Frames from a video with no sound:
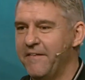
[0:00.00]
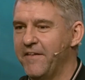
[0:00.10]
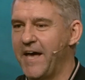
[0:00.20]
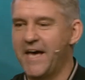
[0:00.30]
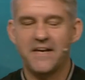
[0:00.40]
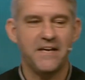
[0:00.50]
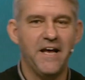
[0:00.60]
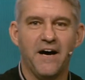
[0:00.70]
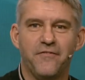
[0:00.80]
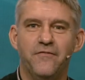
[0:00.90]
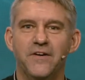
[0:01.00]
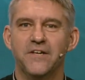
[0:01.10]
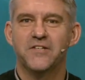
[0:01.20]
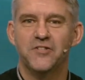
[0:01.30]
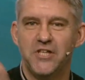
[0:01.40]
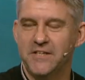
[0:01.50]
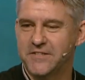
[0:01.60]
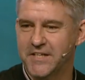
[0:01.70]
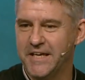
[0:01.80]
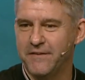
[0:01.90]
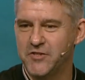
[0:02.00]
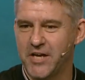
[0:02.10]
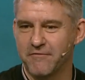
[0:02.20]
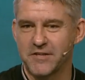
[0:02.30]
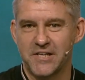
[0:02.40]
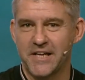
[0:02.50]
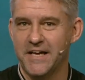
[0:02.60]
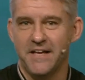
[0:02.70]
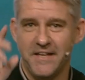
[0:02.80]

that I had enough to, to give generously.